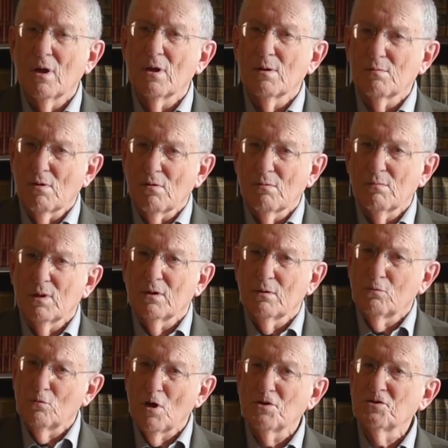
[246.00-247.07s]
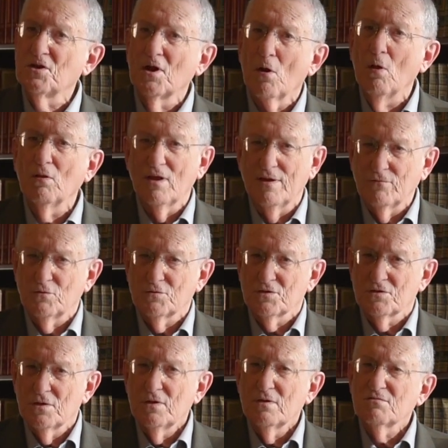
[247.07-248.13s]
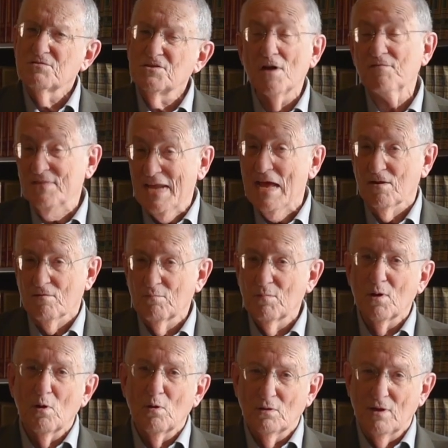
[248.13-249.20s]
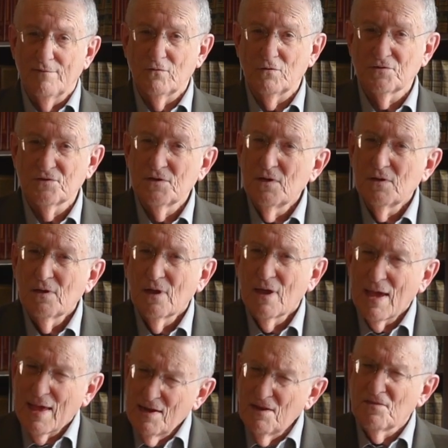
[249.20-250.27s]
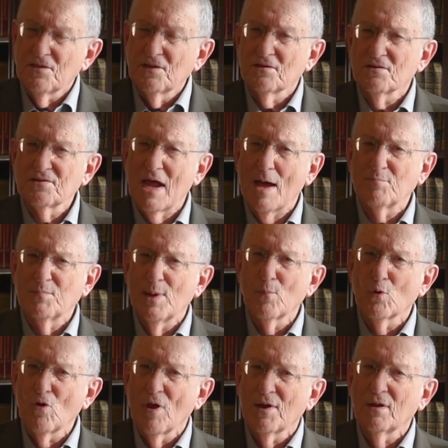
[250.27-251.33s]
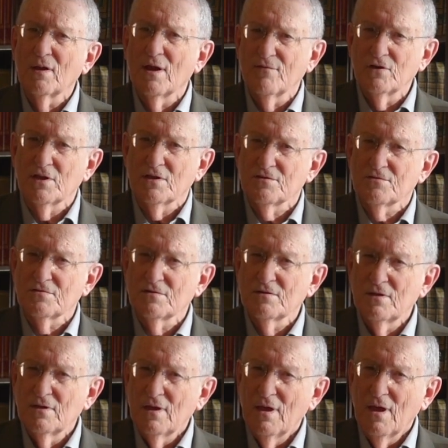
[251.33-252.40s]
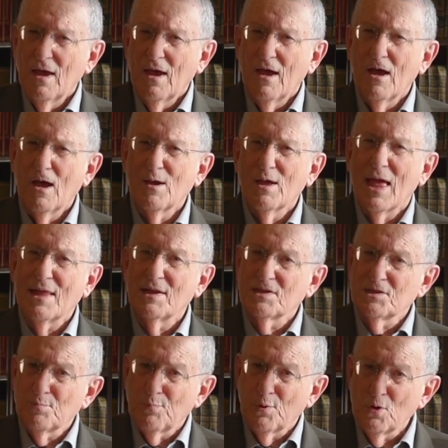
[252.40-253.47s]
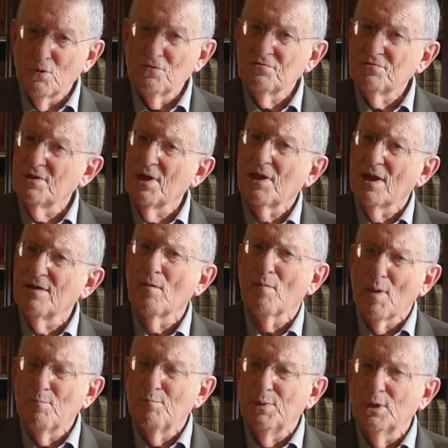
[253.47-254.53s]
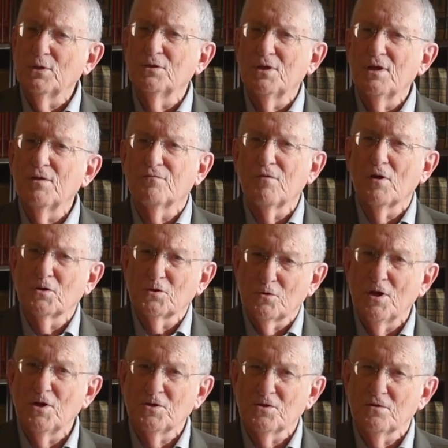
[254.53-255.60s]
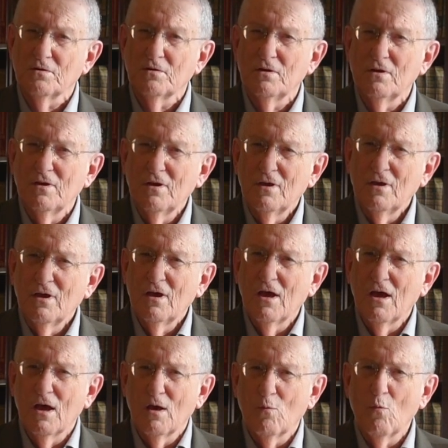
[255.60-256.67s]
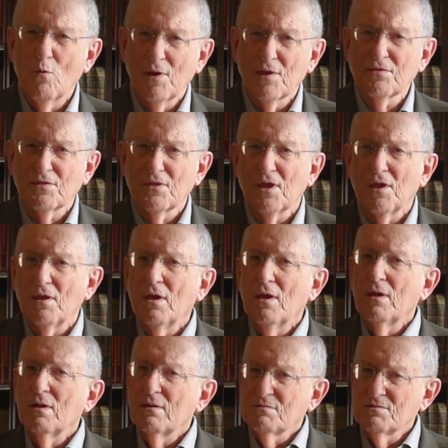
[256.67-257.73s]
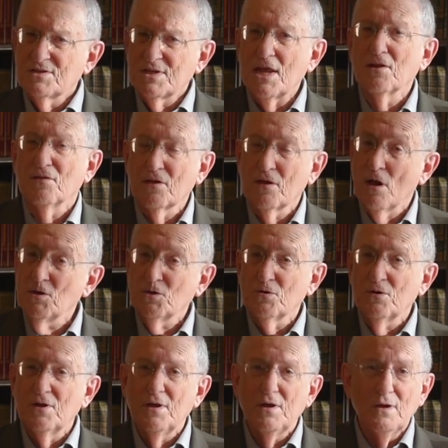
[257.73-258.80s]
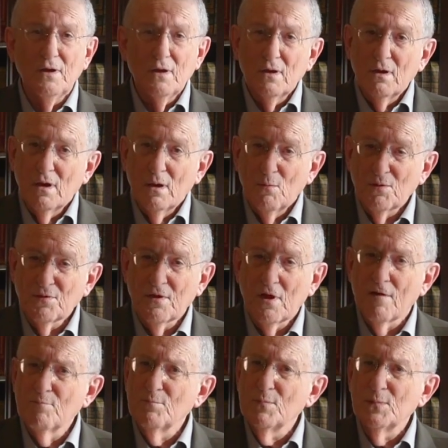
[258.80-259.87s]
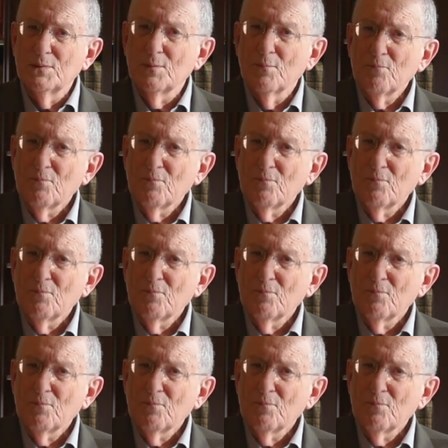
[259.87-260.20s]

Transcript: uh, crushed at all levels, snuffed out at all levels. Anything to stop democratic governance. Uh, and it's produced a kind of a building frustration uh, with the state of the country, with government.